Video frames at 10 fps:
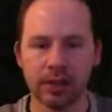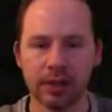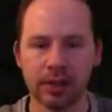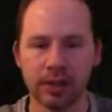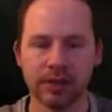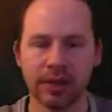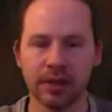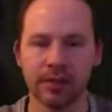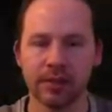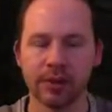This is kind
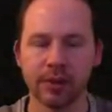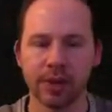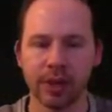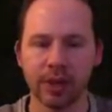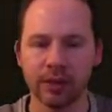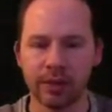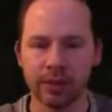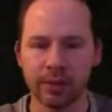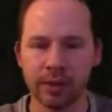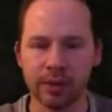of an annoying
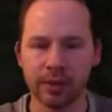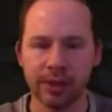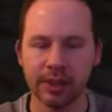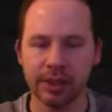elevator, by the way.